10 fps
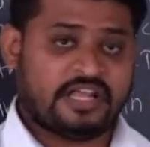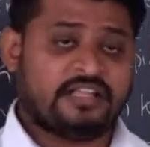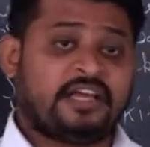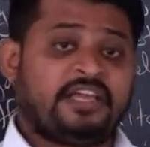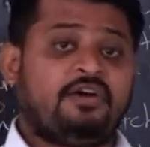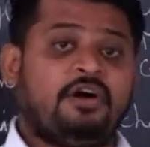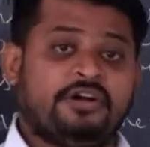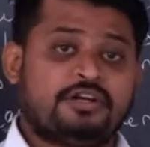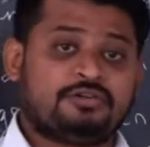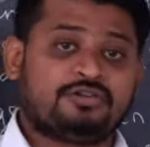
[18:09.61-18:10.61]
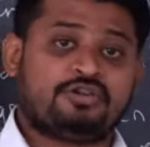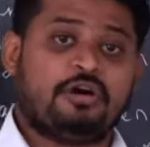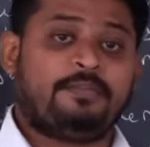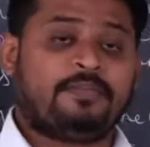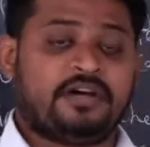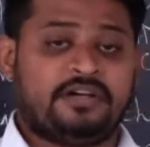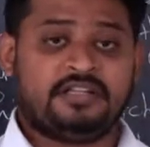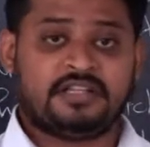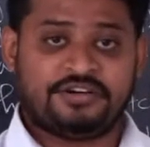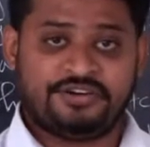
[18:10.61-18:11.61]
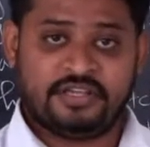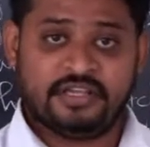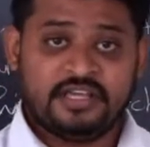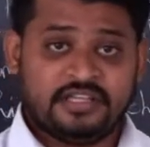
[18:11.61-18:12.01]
Then the king ordered to stop cutting the tree.